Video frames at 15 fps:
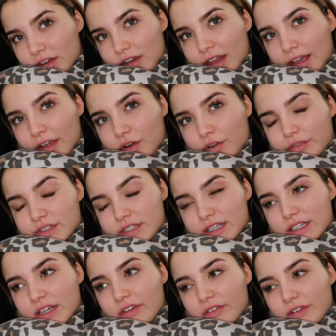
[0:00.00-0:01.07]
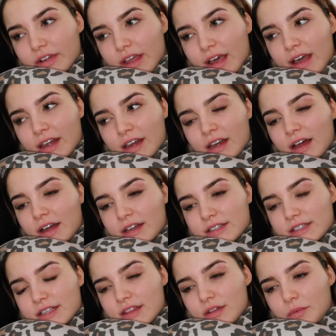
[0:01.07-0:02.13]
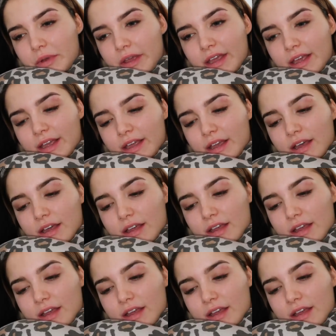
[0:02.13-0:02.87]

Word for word: like, obviously don't get any lines in the week,